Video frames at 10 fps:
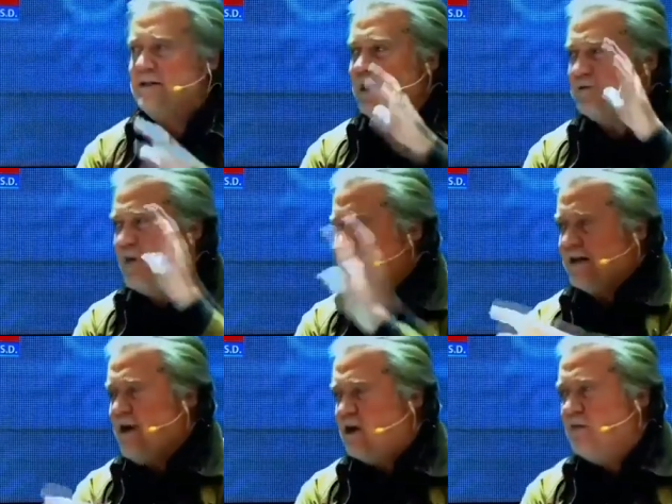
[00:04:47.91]
That's why it's
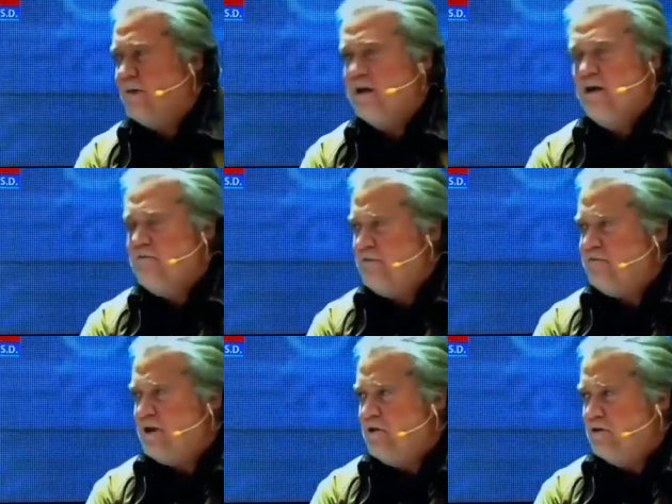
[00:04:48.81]
not going to be
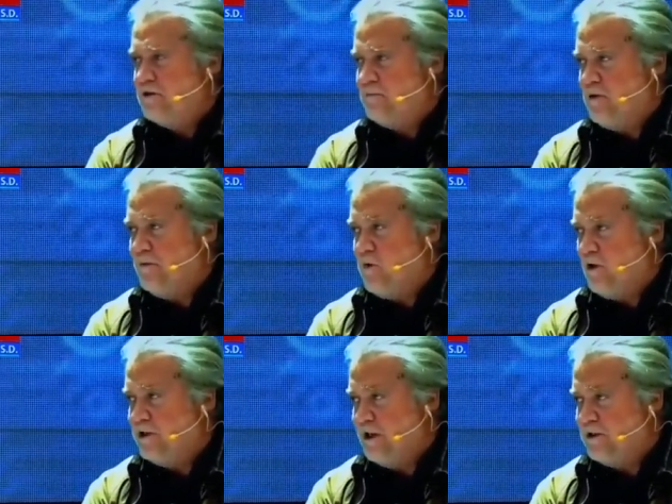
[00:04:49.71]
50 new Supreme
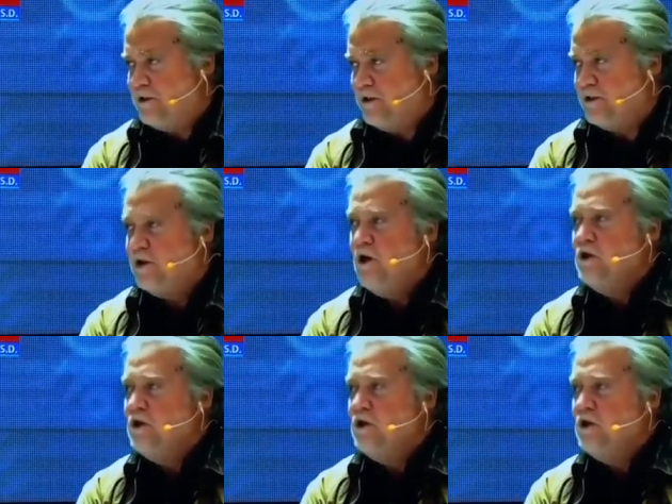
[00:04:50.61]
Court justices.